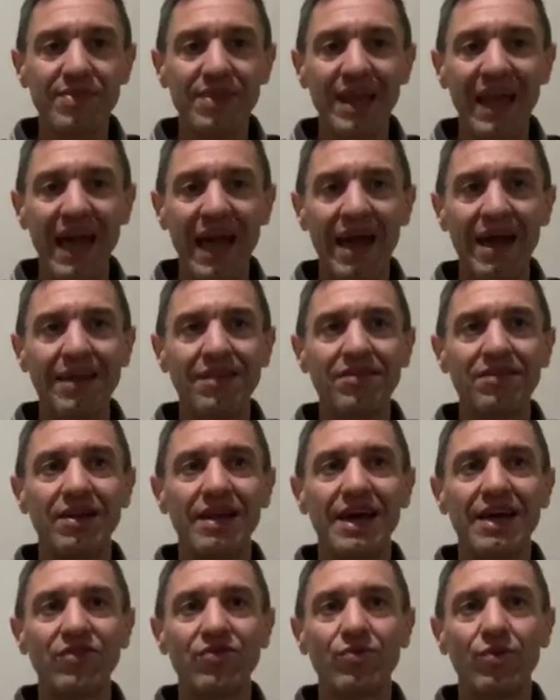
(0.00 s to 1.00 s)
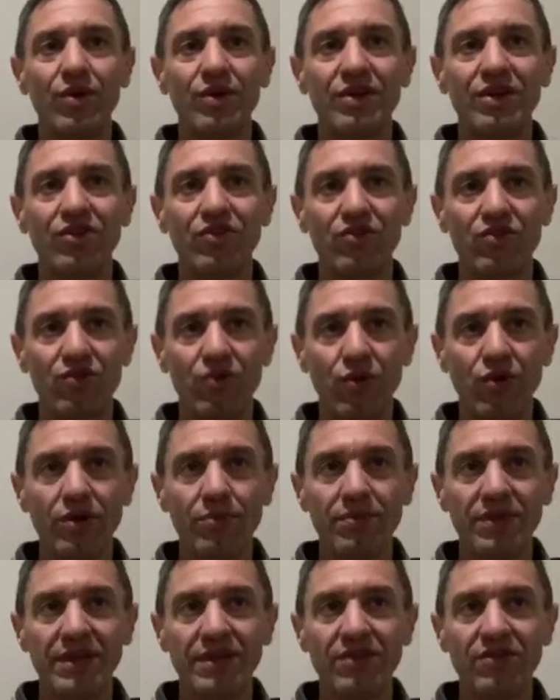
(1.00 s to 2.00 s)
And the last one is
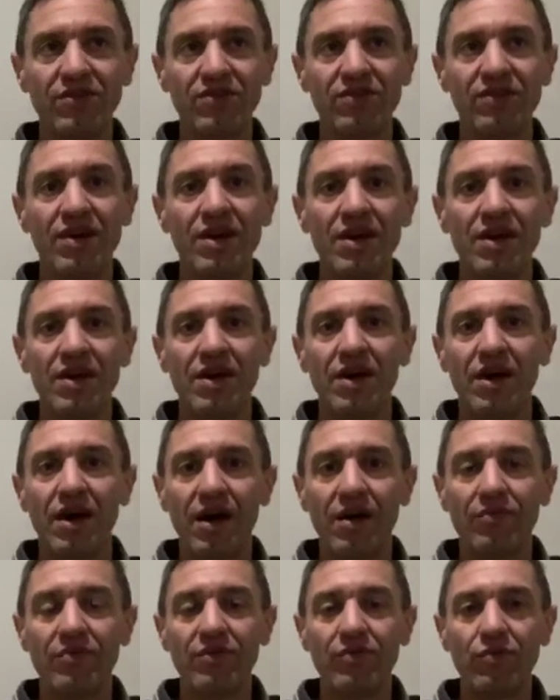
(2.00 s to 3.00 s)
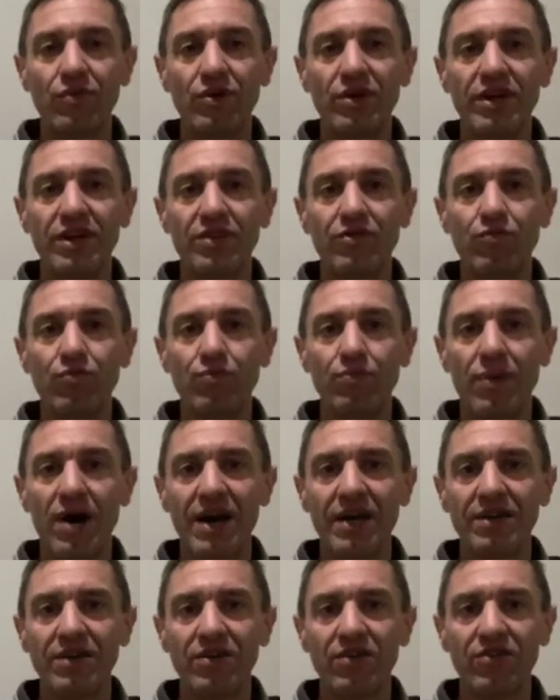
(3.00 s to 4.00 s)
soybeans. We were at
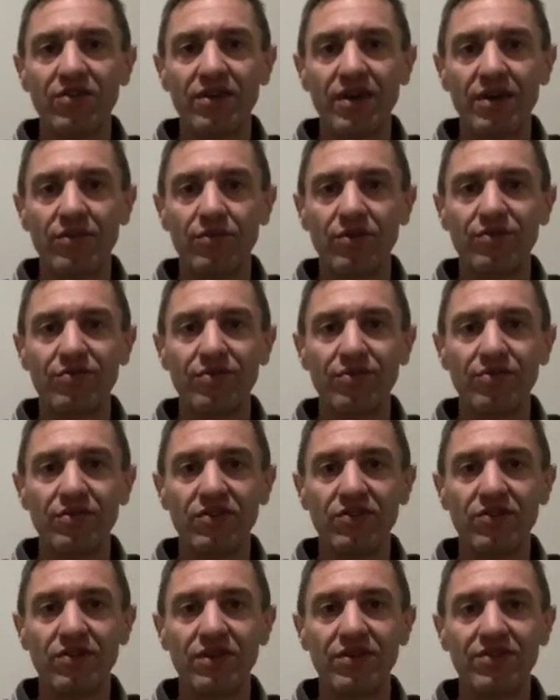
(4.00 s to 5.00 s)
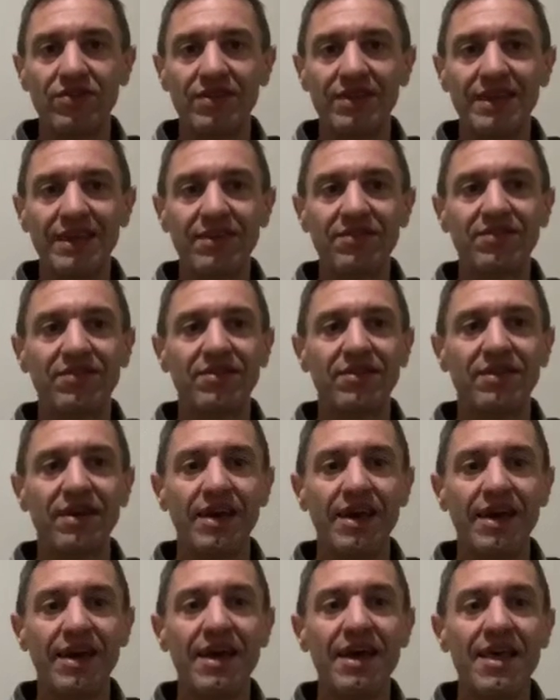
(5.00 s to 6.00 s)
-156
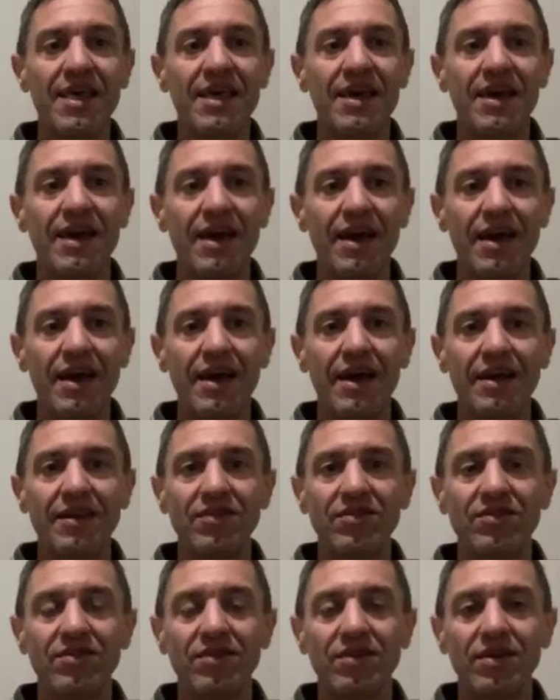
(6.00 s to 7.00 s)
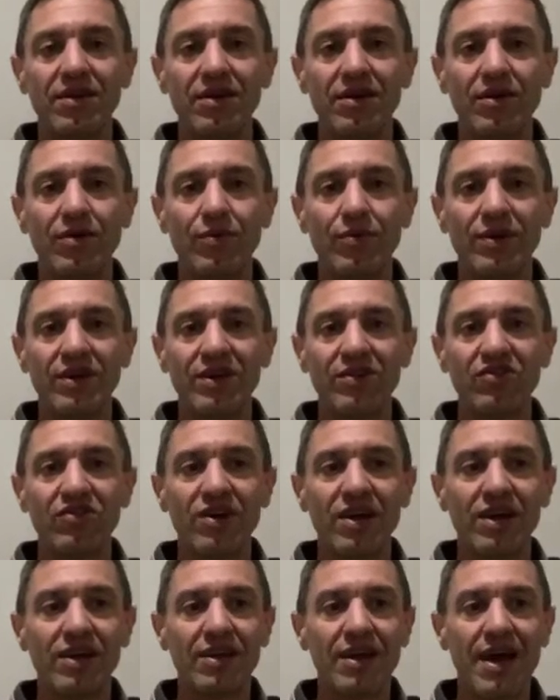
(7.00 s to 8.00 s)
yesterday, and when I
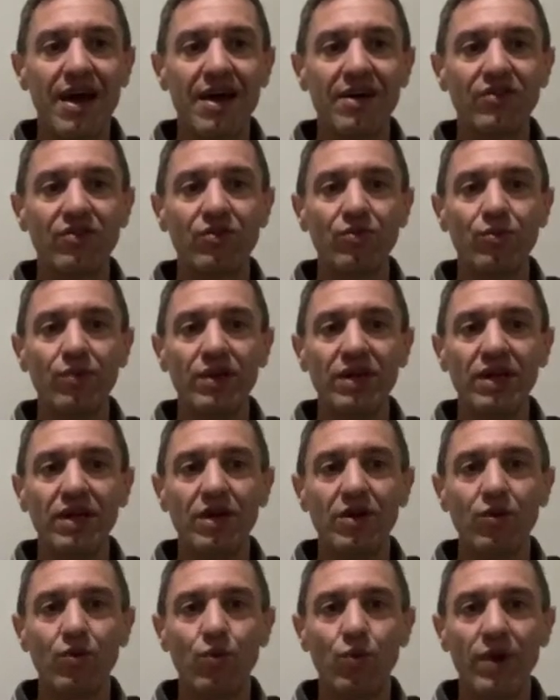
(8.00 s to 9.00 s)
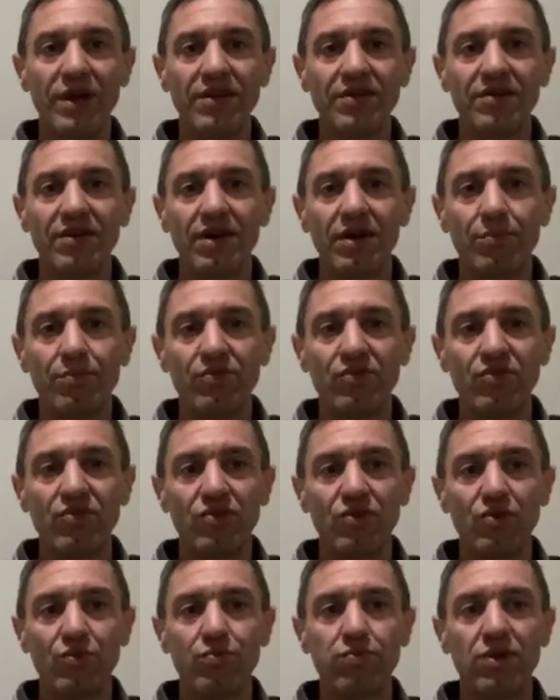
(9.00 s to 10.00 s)
checked last, we went up
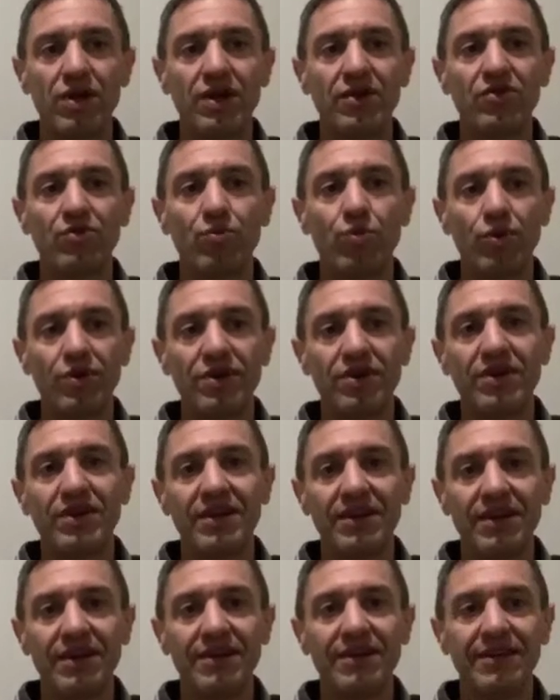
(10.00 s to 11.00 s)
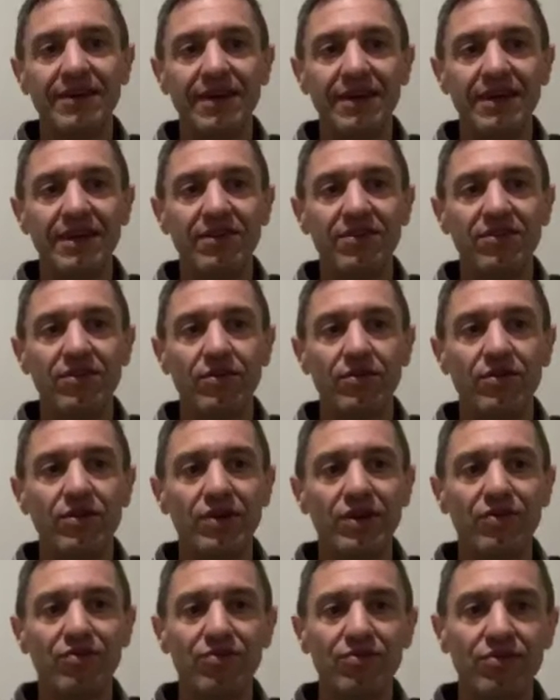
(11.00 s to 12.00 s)
to plus
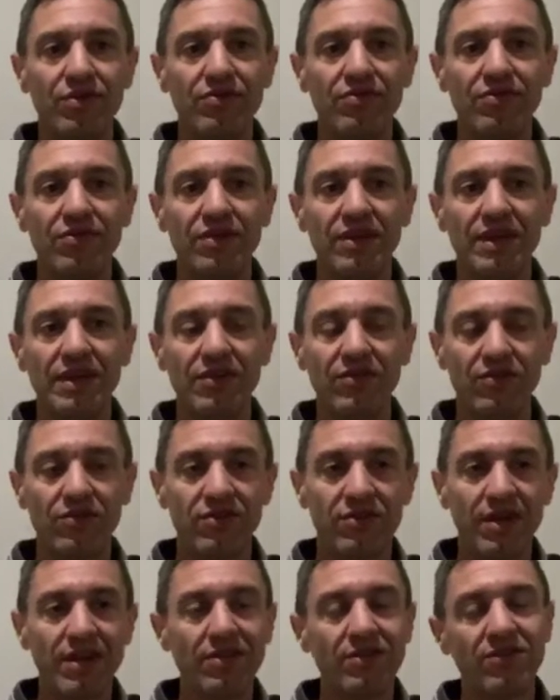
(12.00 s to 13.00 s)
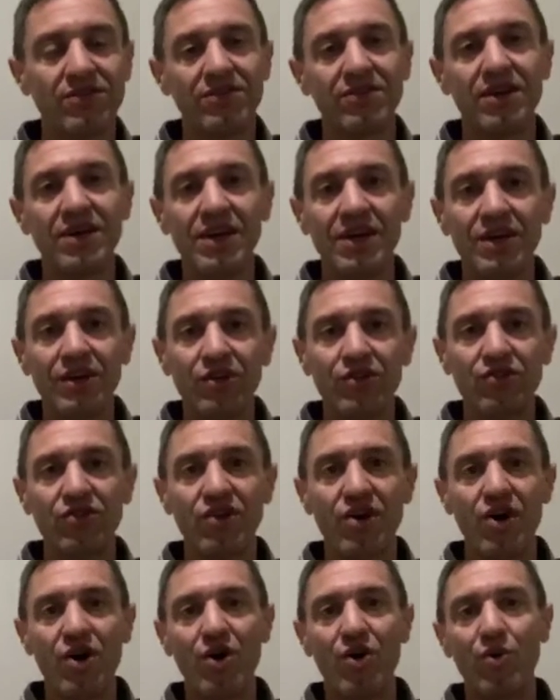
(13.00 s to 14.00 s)
€188.50.
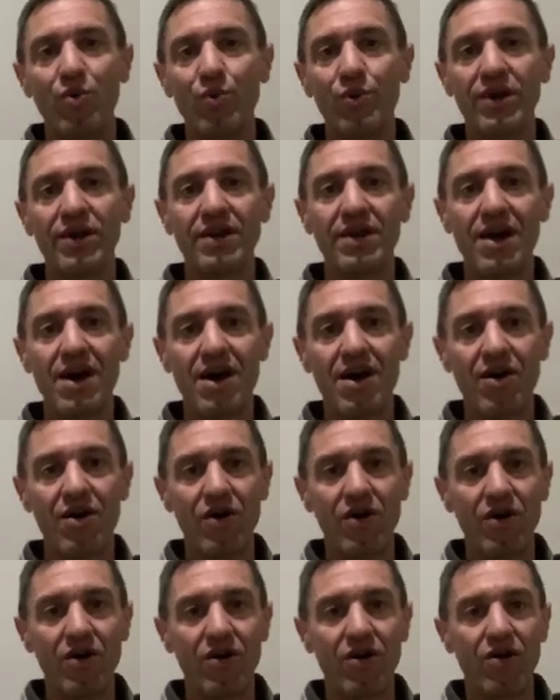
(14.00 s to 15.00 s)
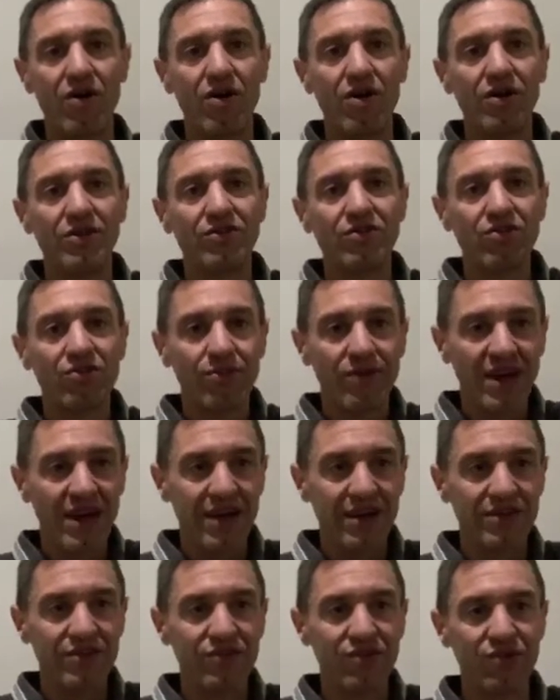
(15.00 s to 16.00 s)
So we're now on
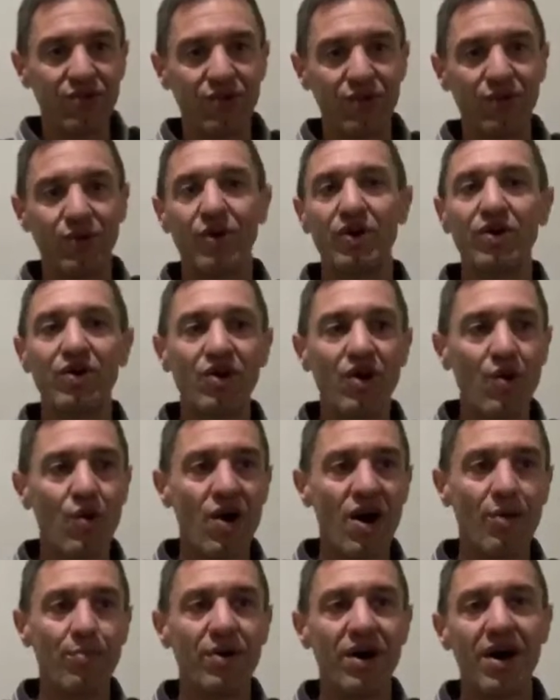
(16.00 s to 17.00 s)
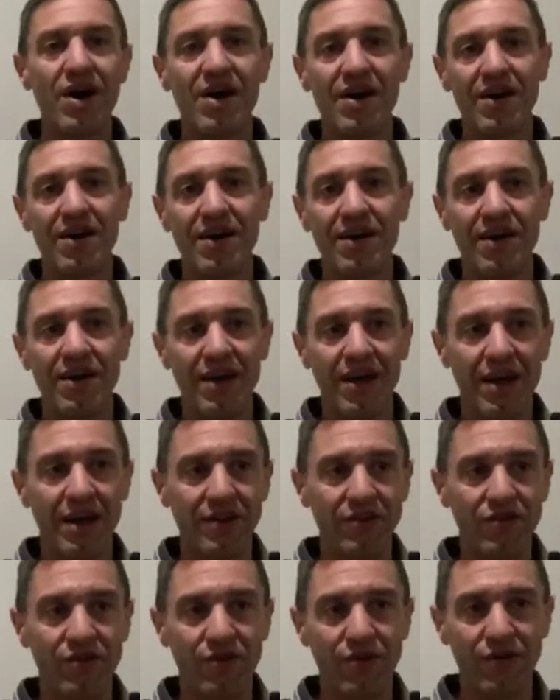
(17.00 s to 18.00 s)
track to go up higher and
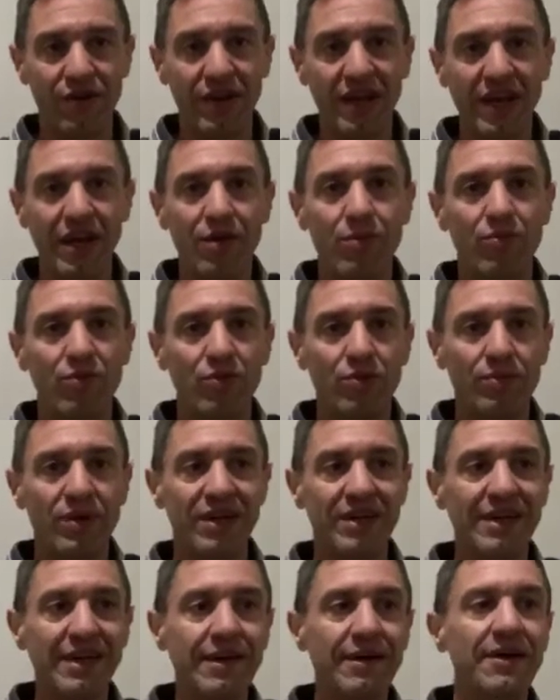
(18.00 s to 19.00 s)
earning more money.